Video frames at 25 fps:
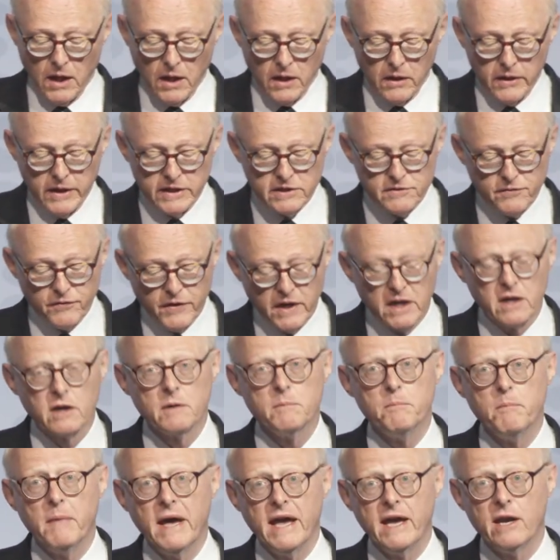This figure
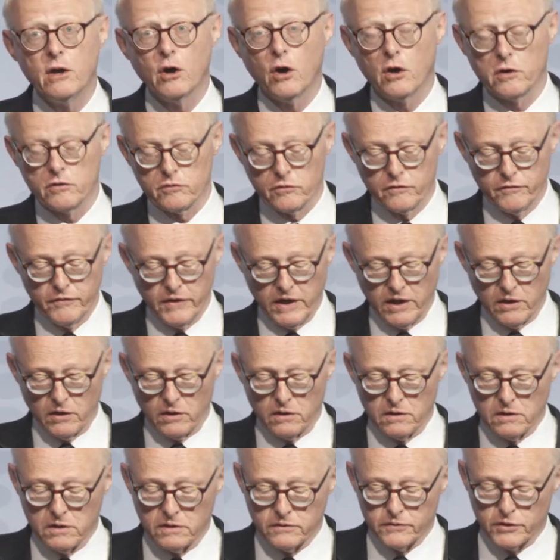may not
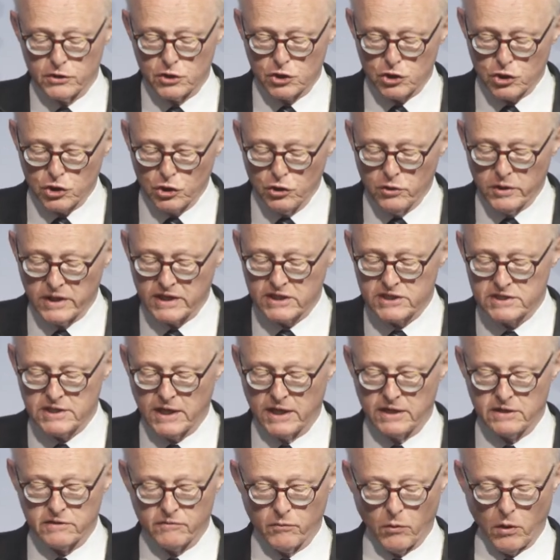reveal the true
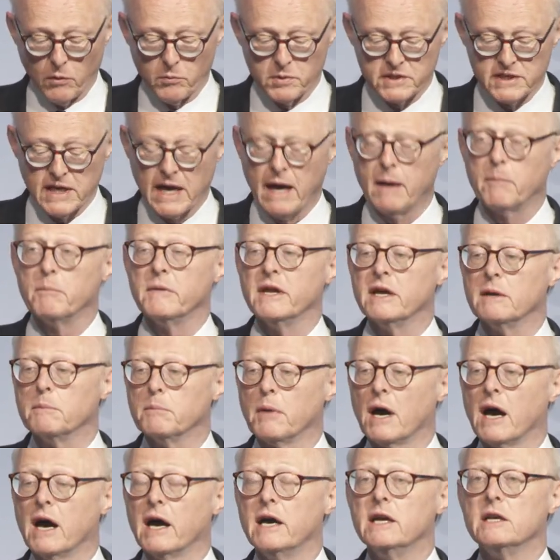extent of what was happening
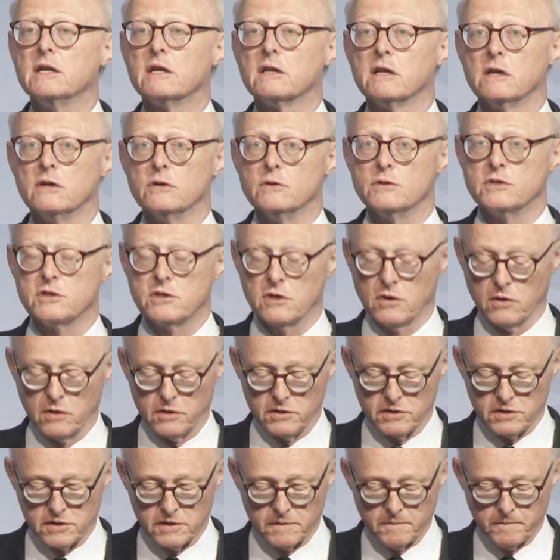behind closed
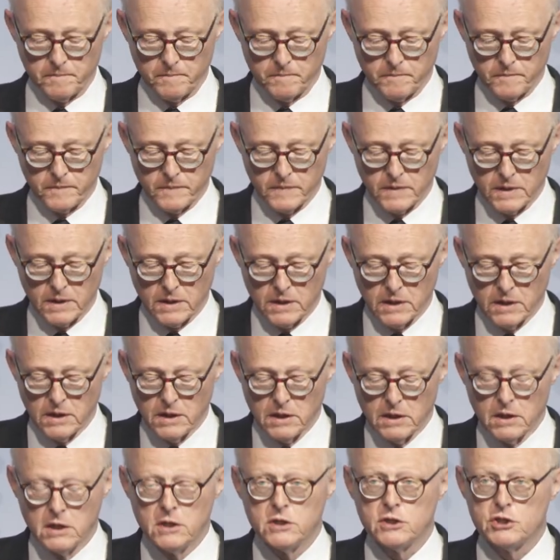doors.
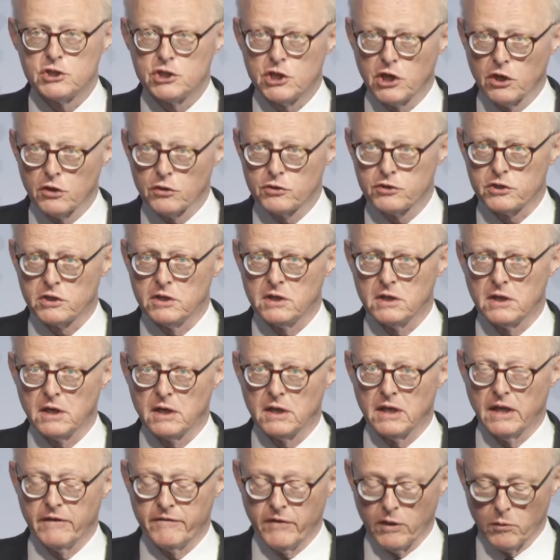Children
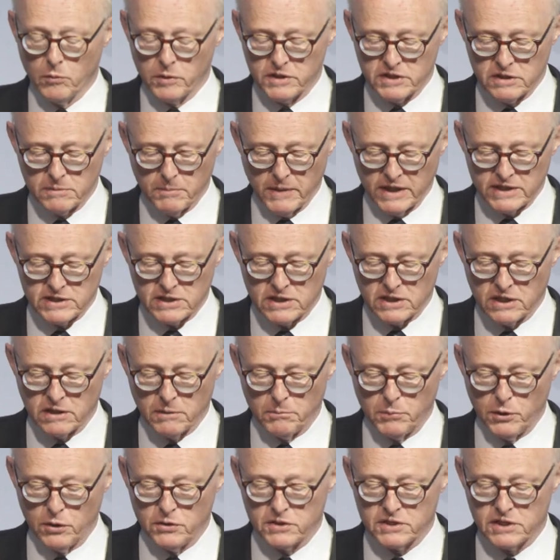living with domestic
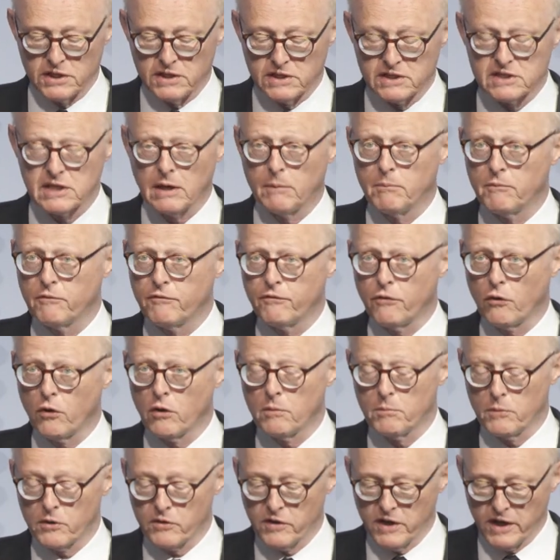abuse in some
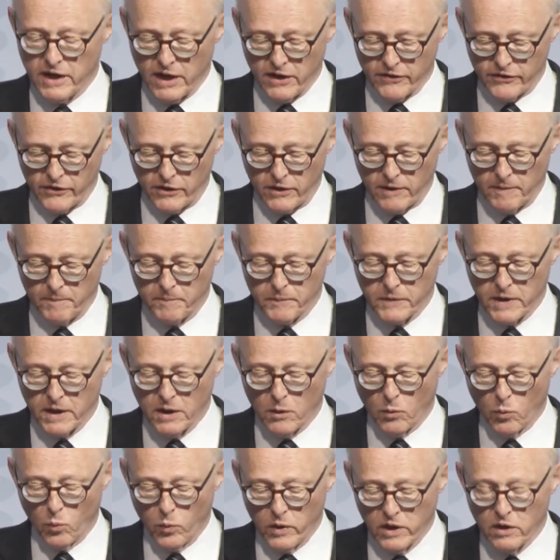form or another
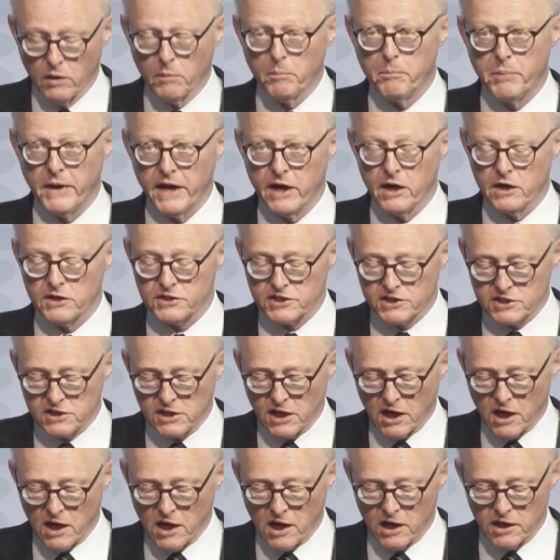will bear
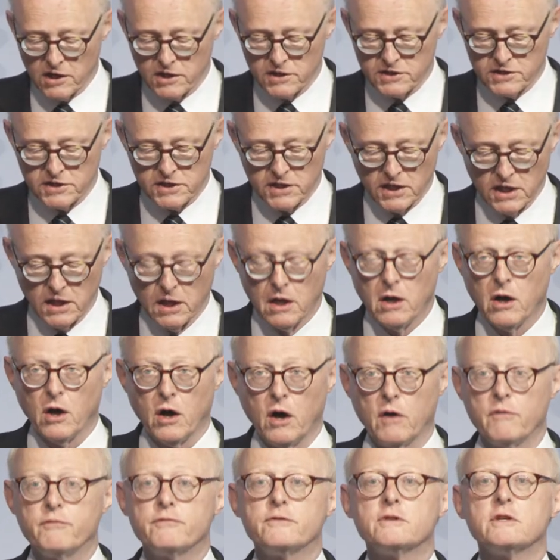scars
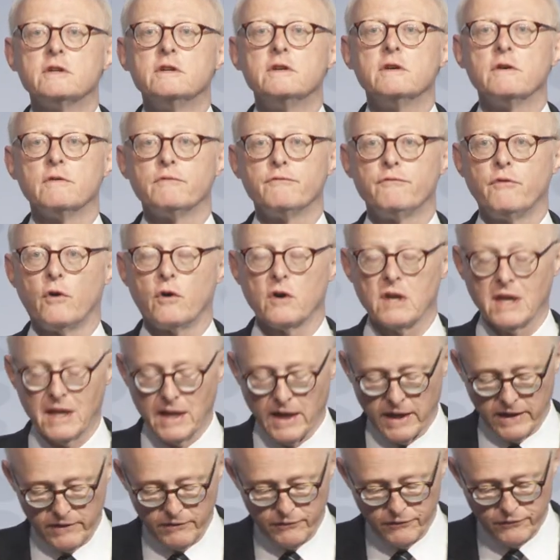often for
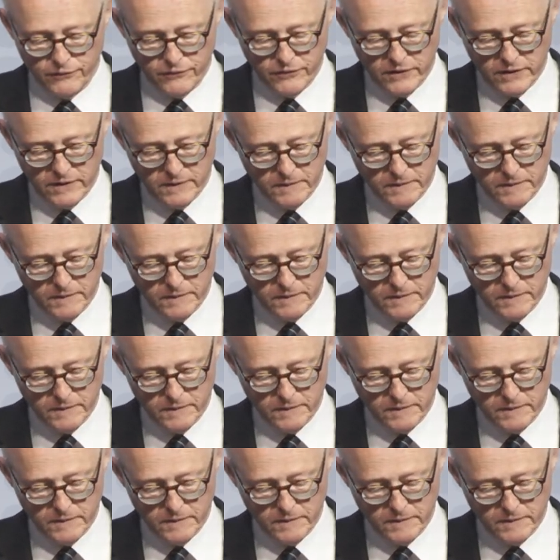life.